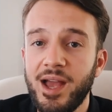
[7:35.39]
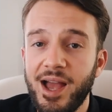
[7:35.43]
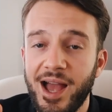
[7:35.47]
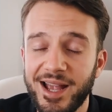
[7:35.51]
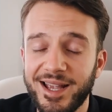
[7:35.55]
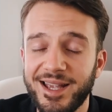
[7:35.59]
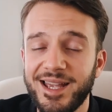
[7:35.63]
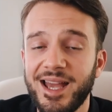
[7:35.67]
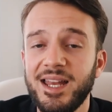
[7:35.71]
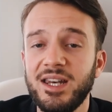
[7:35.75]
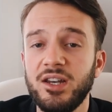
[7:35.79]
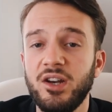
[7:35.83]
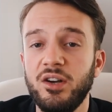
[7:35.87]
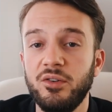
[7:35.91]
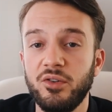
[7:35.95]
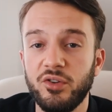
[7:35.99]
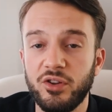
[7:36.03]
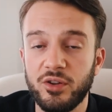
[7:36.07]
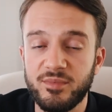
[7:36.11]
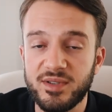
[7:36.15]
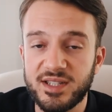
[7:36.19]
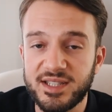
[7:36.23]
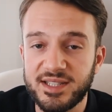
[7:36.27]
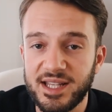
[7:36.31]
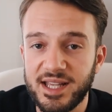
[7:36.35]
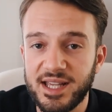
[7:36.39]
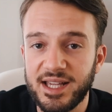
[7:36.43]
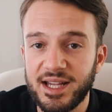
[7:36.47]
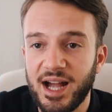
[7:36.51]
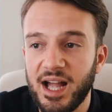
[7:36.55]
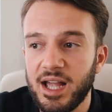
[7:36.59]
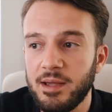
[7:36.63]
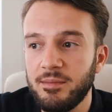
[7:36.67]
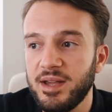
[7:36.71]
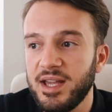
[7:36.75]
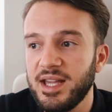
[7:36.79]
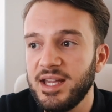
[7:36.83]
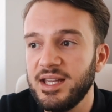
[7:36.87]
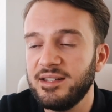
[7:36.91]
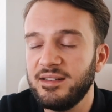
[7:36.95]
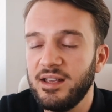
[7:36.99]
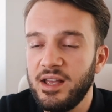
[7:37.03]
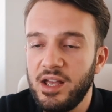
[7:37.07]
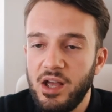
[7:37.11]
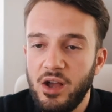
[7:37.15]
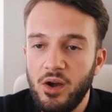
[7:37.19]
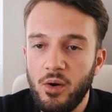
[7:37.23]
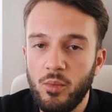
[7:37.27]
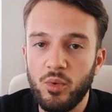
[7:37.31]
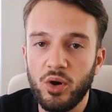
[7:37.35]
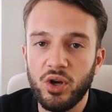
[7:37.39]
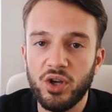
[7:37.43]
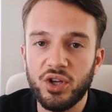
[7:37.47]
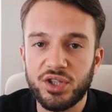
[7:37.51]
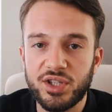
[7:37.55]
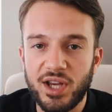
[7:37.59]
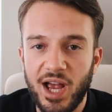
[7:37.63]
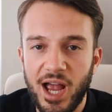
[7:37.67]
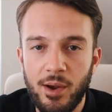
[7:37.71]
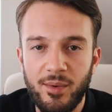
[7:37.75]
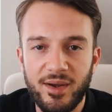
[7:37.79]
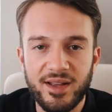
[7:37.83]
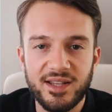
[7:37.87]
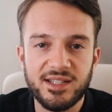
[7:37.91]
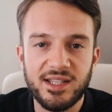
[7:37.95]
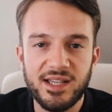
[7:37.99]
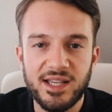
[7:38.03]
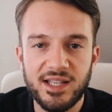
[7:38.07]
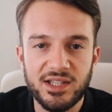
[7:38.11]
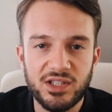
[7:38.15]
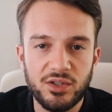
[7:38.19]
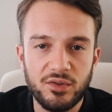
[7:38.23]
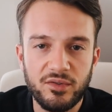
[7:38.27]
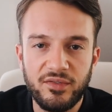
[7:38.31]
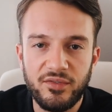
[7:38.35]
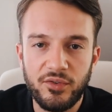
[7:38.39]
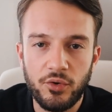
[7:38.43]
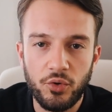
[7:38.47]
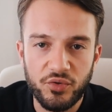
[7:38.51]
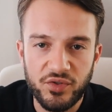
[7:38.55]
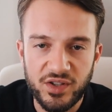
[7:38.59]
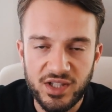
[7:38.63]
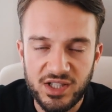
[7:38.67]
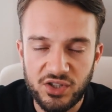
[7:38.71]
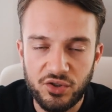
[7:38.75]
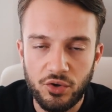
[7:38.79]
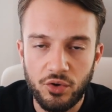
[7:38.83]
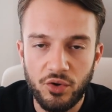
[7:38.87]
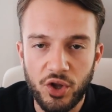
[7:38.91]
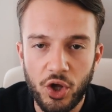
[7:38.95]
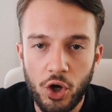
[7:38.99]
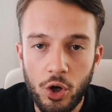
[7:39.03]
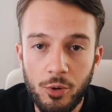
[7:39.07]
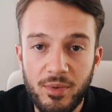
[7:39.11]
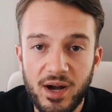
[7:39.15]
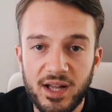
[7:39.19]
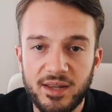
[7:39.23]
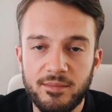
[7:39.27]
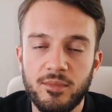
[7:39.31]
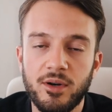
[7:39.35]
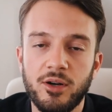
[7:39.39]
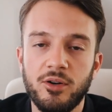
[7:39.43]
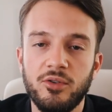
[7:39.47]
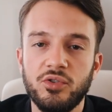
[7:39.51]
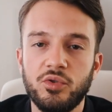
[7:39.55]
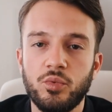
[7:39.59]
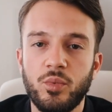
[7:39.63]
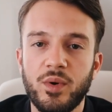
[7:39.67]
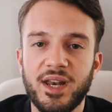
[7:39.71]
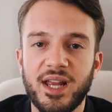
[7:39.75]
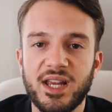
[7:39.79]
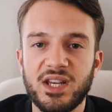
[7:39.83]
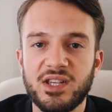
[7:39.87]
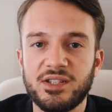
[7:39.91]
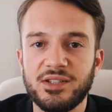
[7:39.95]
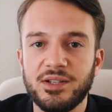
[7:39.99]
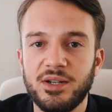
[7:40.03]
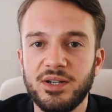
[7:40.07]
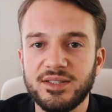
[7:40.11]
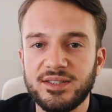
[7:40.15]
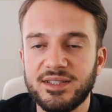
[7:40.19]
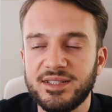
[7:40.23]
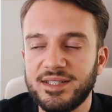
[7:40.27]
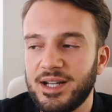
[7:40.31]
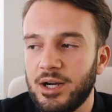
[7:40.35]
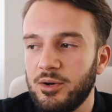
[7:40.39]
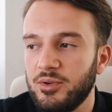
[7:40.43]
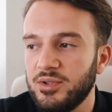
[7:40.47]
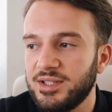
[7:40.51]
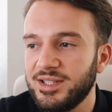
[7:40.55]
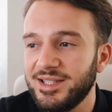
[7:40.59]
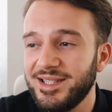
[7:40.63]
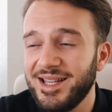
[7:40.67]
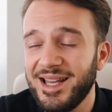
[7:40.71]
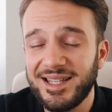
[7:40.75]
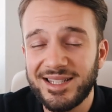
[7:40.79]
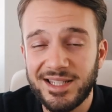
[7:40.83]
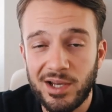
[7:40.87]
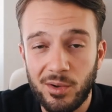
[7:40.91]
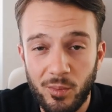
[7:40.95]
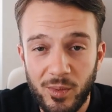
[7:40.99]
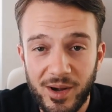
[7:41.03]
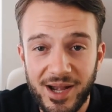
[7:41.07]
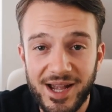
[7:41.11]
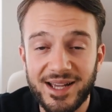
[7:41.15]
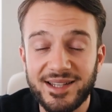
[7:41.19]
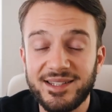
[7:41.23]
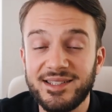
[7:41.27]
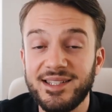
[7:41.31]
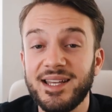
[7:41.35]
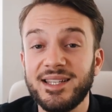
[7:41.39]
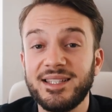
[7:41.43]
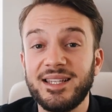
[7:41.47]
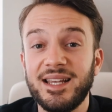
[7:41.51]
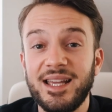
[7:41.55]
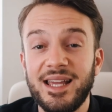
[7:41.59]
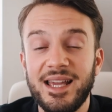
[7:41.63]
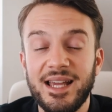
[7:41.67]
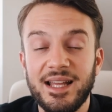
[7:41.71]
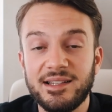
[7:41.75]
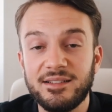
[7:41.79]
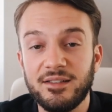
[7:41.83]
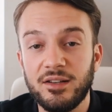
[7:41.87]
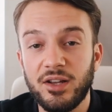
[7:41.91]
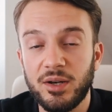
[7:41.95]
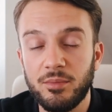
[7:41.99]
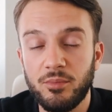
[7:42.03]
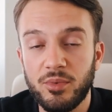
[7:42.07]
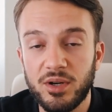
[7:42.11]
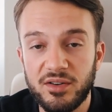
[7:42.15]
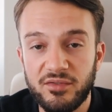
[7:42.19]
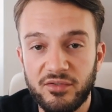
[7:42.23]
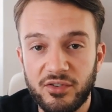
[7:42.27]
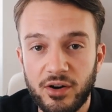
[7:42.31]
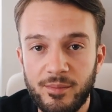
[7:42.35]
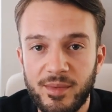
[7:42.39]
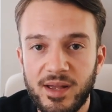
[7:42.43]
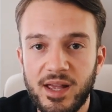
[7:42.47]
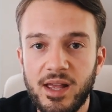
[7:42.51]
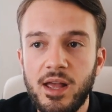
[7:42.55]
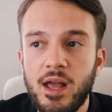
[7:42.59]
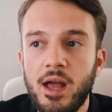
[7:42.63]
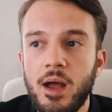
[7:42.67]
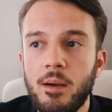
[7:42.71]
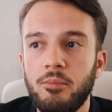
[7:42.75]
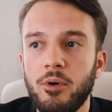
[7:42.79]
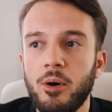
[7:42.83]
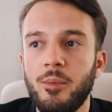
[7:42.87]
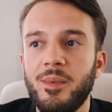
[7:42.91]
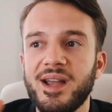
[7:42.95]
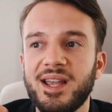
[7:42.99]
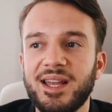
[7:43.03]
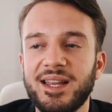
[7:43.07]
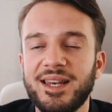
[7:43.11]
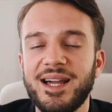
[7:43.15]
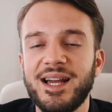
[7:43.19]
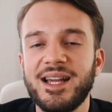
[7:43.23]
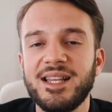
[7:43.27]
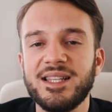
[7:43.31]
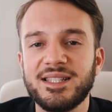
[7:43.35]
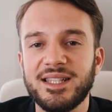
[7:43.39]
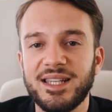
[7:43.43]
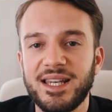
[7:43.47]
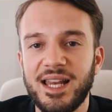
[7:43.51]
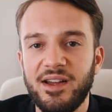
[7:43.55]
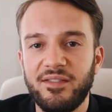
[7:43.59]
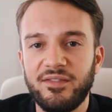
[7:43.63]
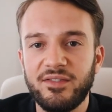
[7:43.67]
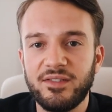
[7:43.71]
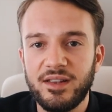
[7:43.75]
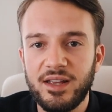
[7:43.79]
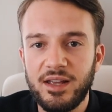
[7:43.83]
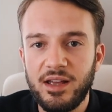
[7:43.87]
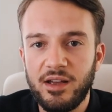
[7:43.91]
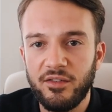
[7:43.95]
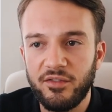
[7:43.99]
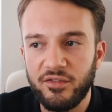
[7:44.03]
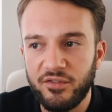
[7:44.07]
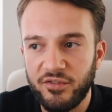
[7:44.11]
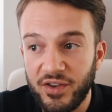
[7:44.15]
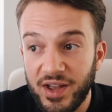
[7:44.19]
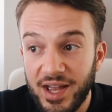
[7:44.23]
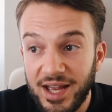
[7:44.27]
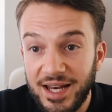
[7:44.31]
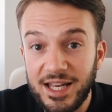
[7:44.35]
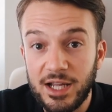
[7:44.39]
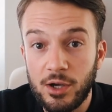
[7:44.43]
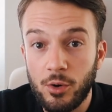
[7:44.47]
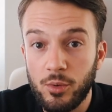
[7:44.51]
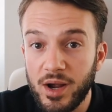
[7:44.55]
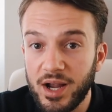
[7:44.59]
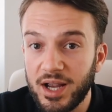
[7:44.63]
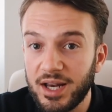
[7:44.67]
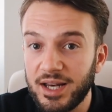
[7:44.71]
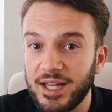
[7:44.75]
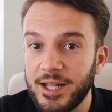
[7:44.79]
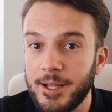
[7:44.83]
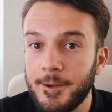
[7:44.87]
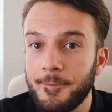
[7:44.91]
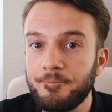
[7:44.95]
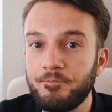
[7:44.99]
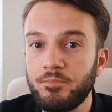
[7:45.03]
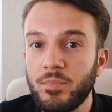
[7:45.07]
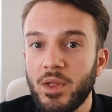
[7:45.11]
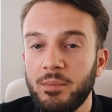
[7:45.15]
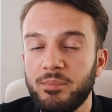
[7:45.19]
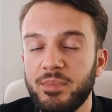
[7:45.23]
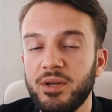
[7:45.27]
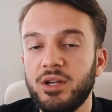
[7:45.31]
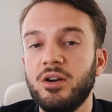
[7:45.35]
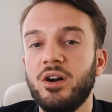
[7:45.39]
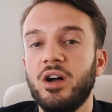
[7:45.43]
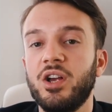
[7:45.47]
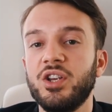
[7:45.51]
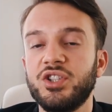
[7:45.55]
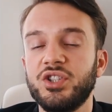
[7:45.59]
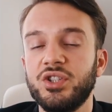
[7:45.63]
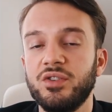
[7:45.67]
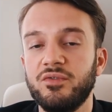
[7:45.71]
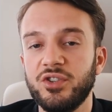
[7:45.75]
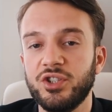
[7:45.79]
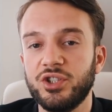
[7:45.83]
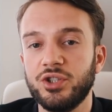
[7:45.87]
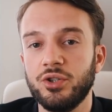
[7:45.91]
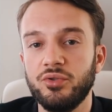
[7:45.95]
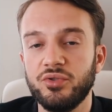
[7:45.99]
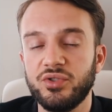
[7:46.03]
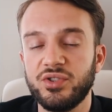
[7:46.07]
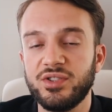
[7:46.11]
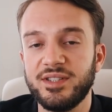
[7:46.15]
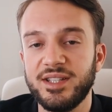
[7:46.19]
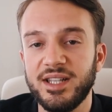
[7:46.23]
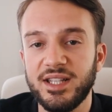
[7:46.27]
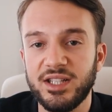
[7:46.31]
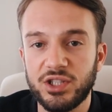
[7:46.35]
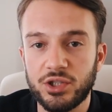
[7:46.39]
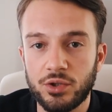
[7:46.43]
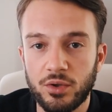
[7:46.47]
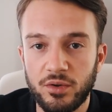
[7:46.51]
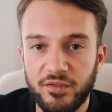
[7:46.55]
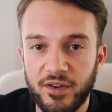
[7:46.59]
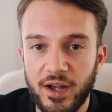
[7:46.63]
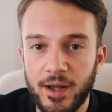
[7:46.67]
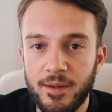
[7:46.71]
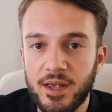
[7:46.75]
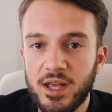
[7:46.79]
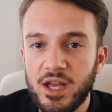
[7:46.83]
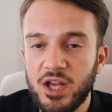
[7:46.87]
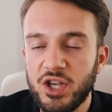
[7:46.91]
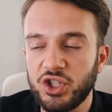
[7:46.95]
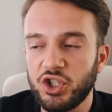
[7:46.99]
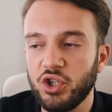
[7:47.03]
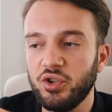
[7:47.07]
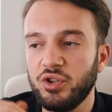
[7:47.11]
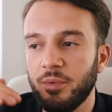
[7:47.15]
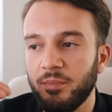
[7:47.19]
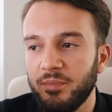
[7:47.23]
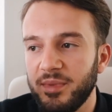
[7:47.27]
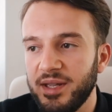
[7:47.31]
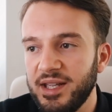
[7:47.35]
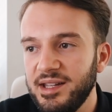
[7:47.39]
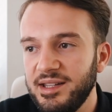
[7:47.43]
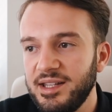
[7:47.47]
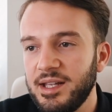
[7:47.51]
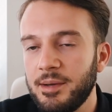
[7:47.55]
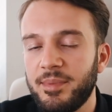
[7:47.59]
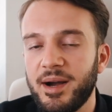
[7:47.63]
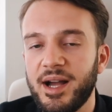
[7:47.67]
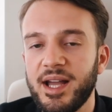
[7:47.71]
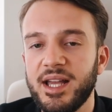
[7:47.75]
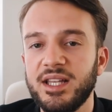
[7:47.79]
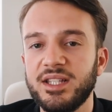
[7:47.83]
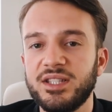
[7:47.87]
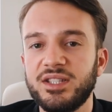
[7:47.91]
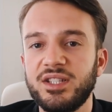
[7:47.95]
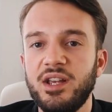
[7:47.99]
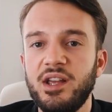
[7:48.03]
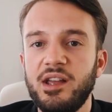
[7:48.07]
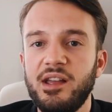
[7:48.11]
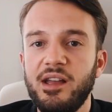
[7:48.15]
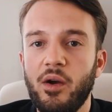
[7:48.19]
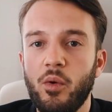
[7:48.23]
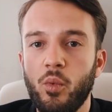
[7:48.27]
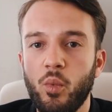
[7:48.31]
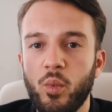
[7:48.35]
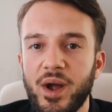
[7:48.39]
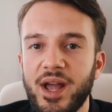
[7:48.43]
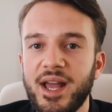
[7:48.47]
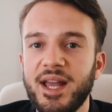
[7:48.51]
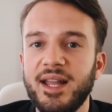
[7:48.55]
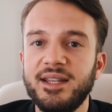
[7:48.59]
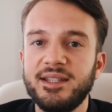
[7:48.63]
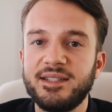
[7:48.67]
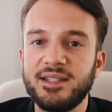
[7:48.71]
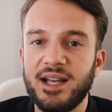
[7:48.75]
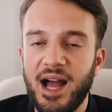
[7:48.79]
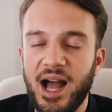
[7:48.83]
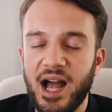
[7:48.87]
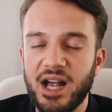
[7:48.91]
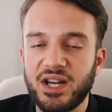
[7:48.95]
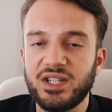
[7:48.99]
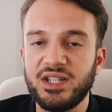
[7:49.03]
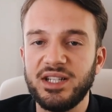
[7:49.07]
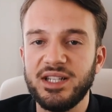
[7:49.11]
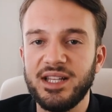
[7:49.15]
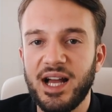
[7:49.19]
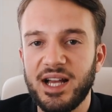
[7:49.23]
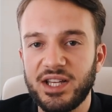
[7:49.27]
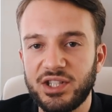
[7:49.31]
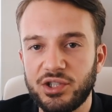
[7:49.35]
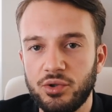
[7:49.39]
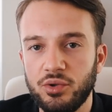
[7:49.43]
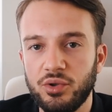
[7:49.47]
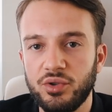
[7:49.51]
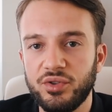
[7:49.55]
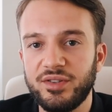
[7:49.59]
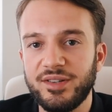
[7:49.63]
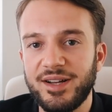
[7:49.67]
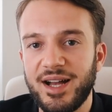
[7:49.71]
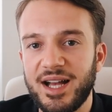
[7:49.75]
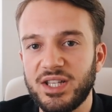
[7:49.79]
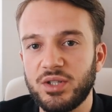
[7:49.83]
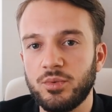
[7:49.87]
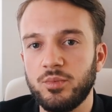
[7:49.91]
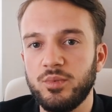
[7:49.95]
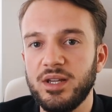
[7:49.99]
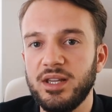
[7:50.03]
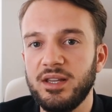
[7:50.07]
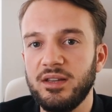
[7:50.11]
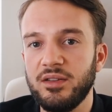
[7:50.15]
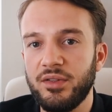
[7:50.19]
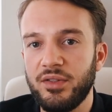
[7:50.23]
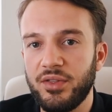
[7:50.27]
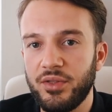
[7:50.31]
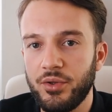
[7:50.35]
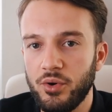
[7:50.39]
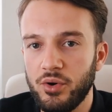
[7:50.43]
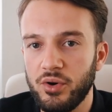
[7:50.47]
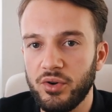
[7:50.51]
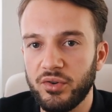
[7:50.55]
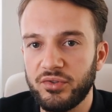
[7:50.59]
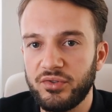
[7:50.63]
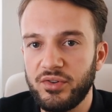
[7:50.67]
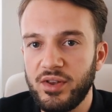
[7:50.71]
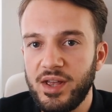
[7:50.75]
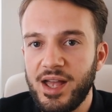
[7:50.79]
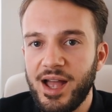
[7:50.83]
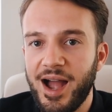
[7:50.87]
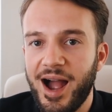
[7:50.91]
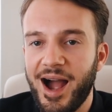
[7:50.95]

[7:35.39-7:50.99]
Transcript: Again, another mistake I made was I went into full digital nomad mode when I started out. Yes, it worked. Yes, I earned a lot of money from it, but my clients left fairly quickly because the results did suffer. So the media buyers weren't actually as good as we thought.